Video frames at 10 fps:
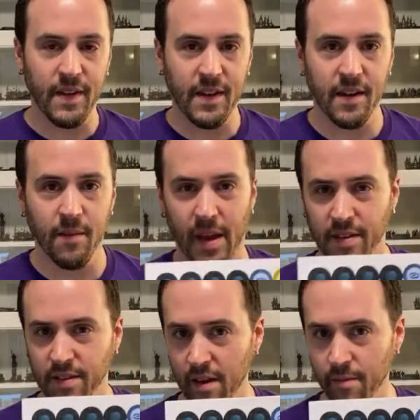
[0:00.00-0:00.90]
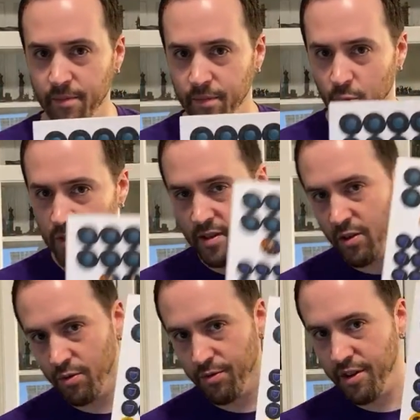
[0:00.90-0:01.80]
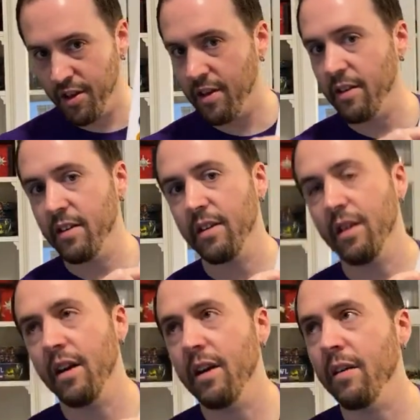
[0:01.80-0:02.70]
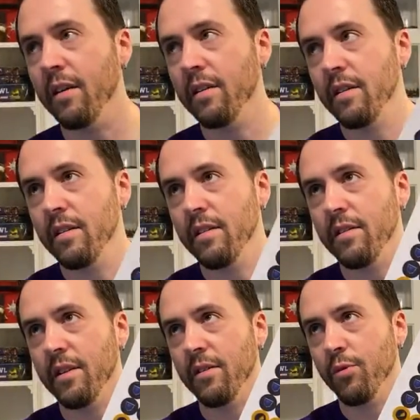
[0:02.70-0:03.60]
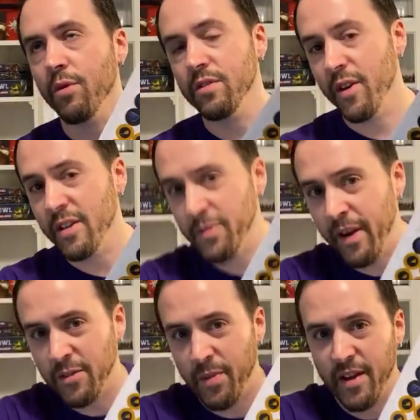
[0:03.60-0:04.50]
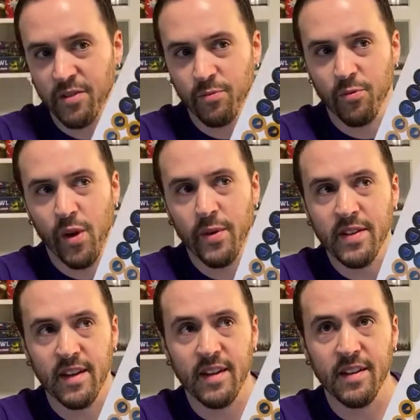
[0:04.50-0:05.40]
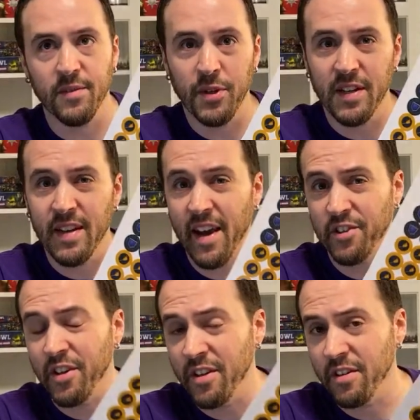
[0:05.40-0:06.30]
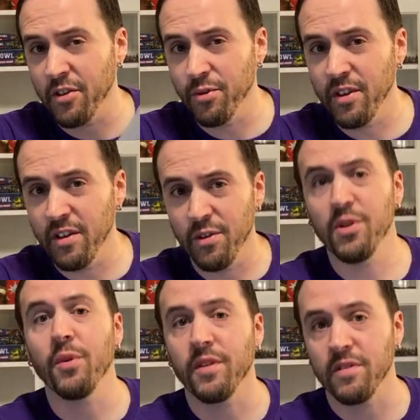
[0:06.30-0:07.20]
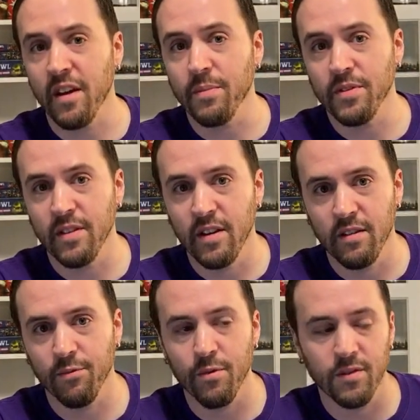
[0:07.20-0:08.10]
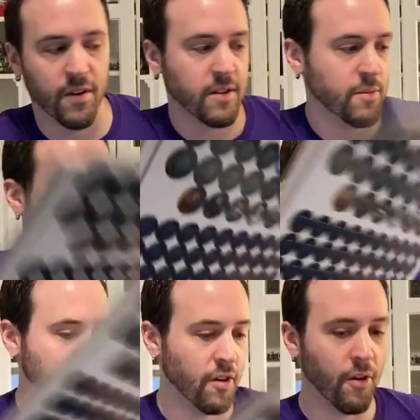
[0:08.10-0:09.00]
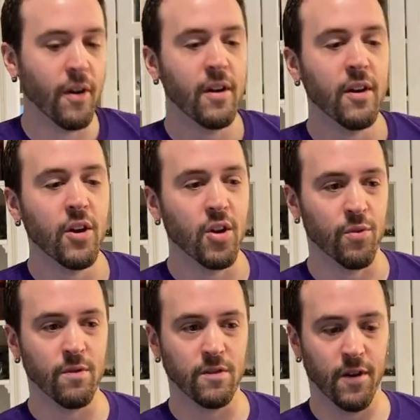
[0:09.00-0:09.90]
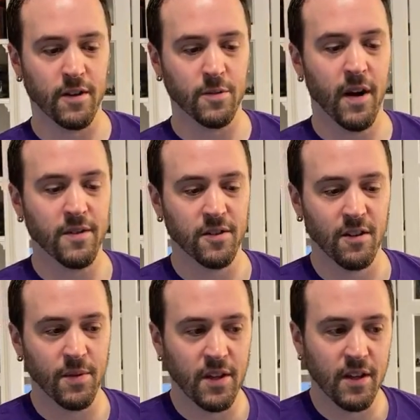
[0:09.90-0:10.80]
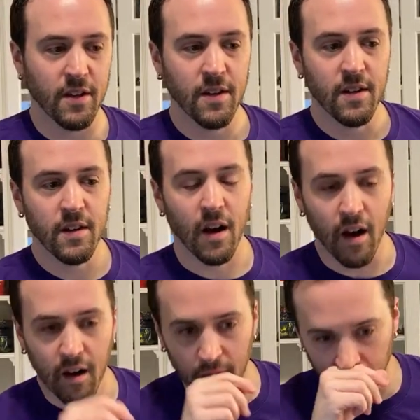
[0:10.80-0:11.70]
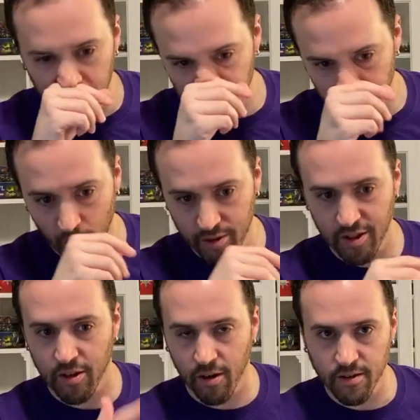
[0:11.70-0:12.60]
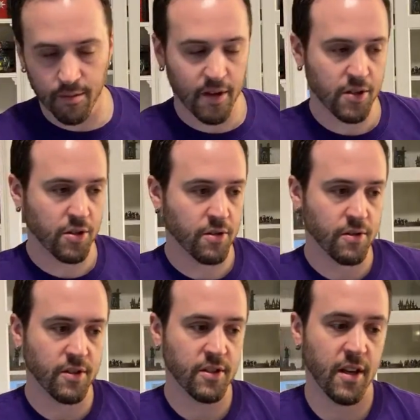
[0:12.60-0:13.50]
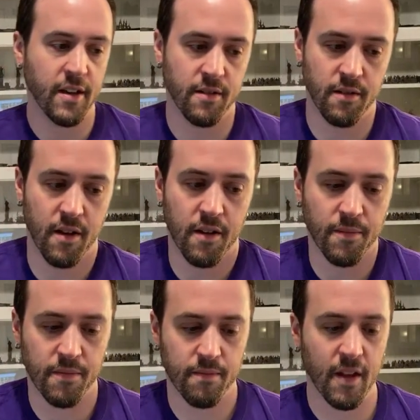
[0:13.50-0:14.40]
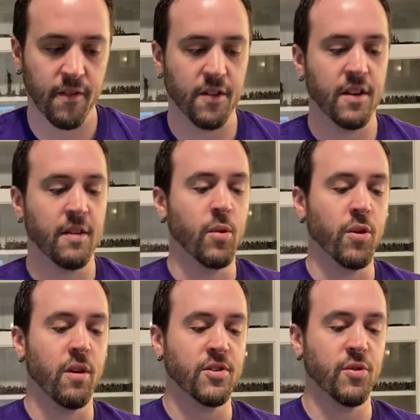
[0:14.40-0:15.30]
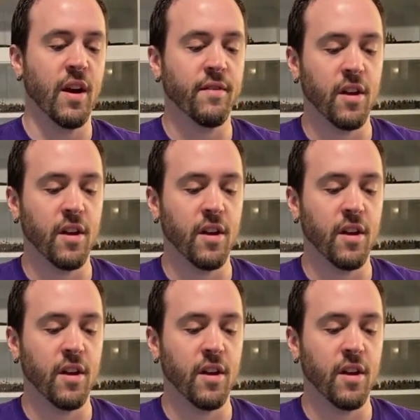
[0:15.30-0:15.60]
the base game was the only, the Ruins of Arkenspire expansion, the way we designed it, we didn't actually need to include any new token types in Ruins of Arkenspire. So Ruins of Arkenspire is going to be mostly cards and miniatures and everything, but we also have